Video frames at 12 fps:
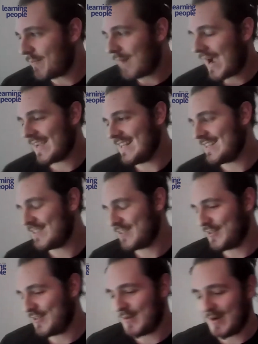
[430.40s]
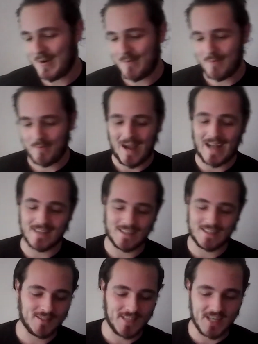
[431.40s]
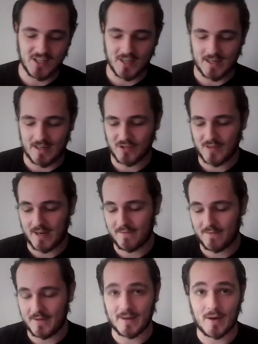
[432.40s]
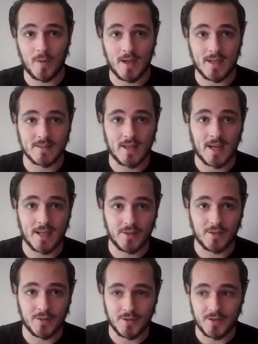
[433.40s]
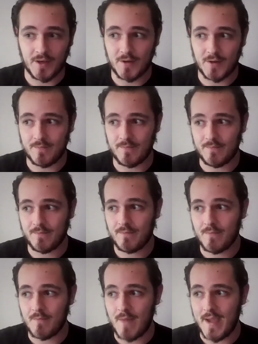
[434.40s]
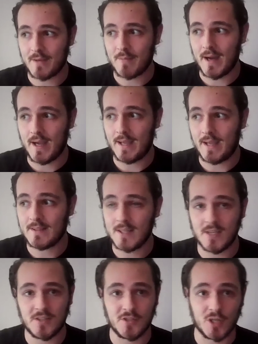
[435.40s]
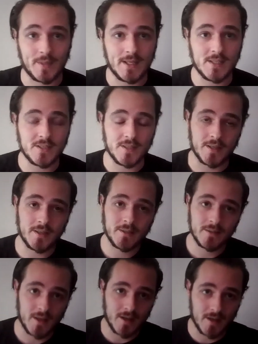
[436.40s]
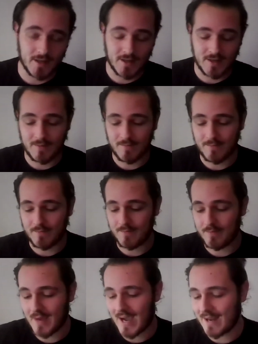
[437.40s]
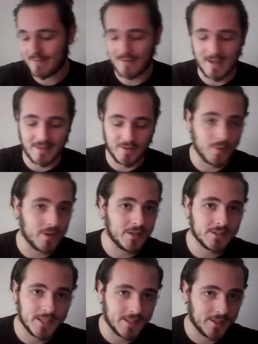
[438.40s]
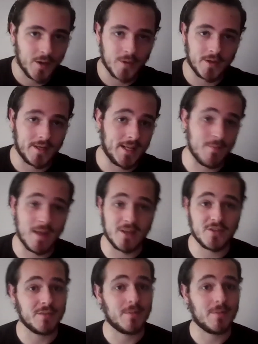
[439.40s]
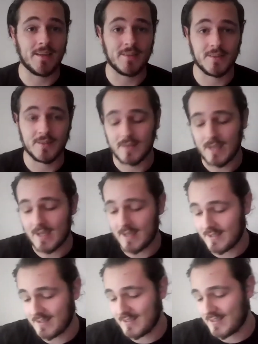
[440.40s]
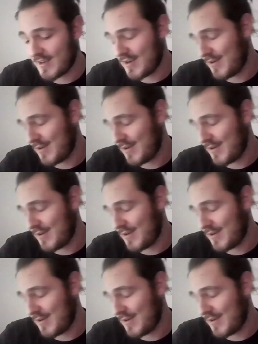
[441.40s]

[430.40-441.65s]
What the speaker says: back into as I was teaching and I was trying to figure out ways that I could make my teaching job easier. I had a friend that worked in code, and he mentioned Python. And